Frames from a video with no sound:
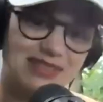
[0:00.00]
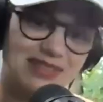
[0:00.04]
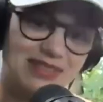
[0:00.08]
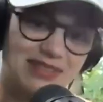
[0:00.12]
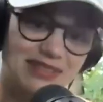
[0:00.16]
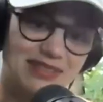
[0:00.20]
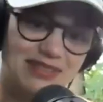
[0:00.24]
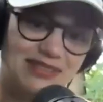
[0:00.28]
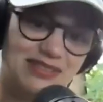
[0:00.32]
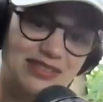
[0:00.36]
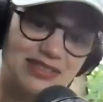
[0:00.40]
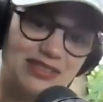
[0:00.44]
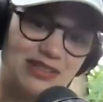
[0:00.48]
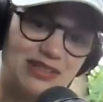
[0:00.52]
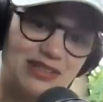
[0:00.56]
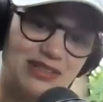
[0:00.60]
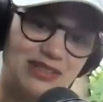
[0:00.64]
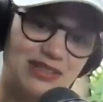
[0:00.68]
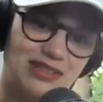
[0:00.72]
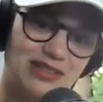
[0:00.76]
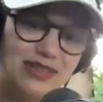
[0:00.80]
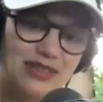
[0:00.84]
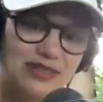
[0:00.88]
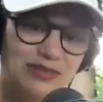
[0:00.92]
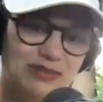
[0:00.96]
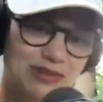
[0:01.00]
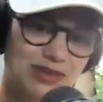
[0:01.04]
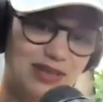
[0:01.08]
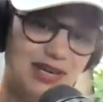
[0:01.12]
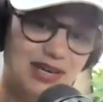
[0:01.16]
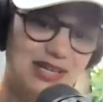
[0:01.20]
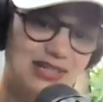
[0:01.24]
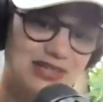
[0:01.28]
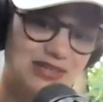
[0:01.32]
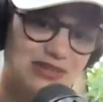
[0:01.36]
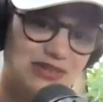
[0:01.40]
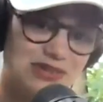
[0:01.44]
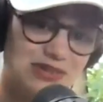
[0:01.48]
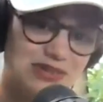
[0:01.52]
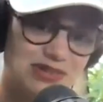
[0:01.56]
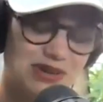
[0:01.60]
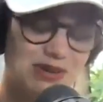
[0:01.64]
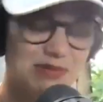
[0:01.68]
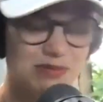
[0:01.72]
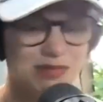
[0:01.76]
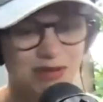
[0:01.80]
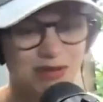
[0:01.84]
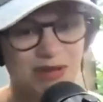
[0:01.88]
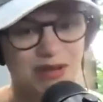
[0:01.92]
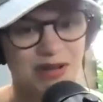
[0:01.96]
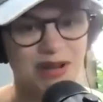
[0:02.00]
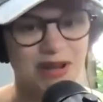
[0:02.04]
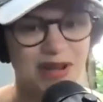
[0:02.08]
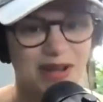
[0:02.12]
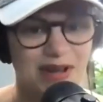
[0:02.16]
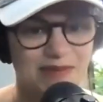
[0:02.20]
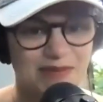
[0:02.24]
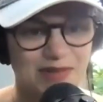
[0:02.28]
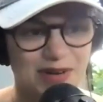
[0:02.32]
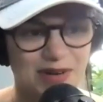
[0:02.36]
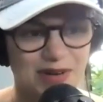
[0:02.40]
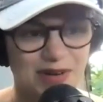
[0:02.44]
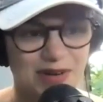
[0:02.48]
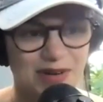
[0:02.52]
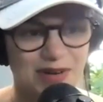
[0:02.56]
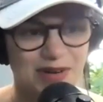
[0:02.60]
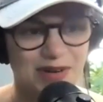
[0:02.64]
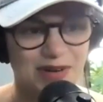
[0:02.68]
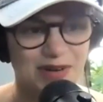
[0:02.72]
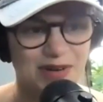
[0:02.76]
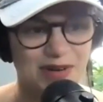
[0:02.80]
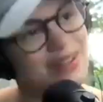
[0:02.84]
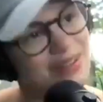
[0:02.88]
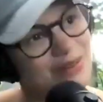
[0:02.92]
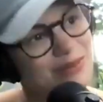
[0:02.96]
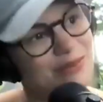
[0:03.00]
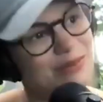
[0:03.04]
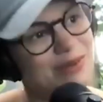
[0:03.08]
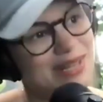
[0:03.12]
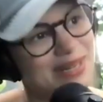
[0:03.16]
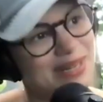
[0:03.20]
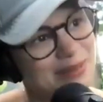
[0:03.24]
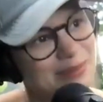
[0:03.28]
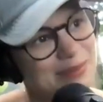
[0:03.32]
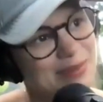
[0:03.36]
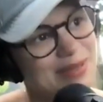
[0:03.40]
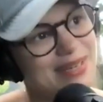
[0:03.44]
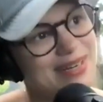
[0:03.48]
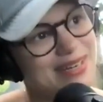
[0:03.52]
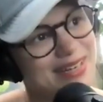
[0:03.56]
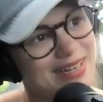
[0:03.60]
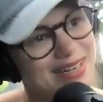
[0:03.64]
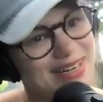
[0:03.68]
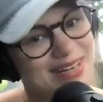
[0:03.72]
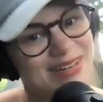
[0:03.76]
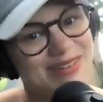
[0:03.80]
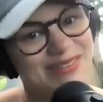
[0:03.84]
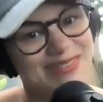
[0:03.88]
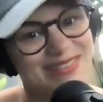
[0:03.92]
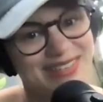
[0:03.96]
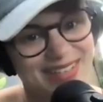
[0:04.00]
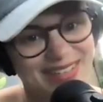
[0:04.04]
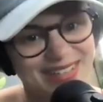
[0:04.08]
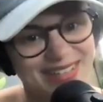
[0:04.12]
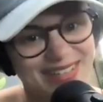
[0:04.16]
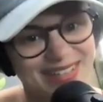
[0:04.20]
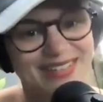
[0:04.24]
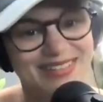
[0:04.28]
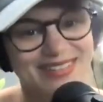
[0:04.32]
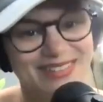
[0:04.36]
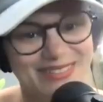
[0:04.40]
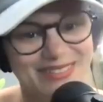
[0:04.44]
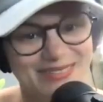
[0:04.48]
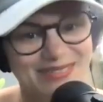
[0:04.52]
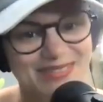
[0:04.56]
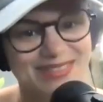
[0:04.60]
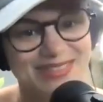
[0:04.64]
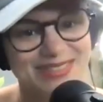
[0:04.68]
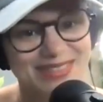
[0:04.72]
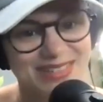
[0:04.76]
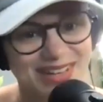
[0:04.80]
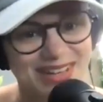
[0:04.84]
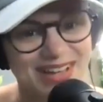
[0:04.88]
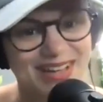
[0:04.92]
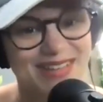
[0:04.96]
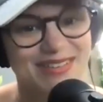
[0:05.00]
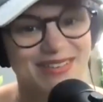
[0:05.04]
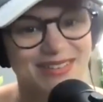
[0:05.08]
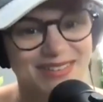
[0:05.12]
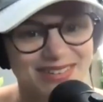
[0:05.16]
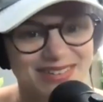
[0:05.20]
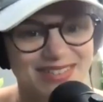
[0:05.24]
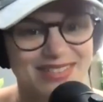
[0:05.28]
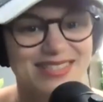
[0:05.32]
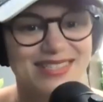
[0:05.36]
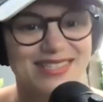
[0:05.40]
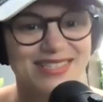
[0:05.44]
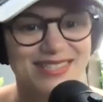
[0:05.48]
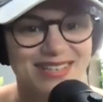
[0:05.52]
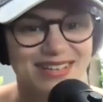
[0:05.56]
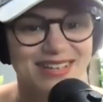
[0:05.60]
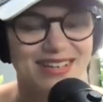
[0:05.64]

and the skirt, the relationship. You can't have it all. Oh, wait a minute now. Like, we're together. Let's